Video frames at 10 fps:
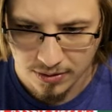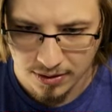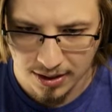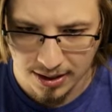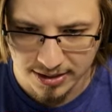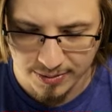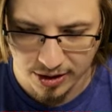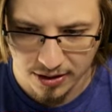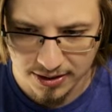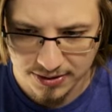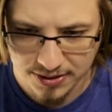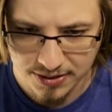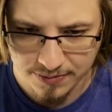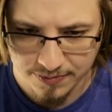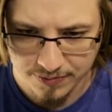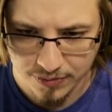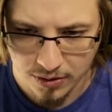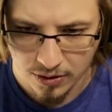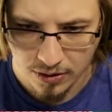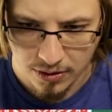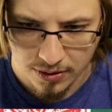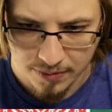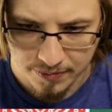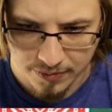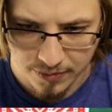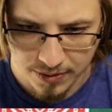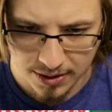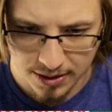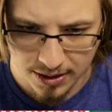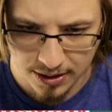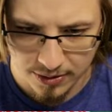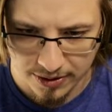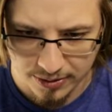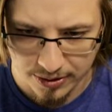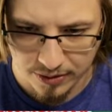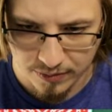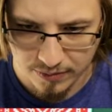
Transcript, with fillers: Uh, to be honest. Uh, okay, there we go.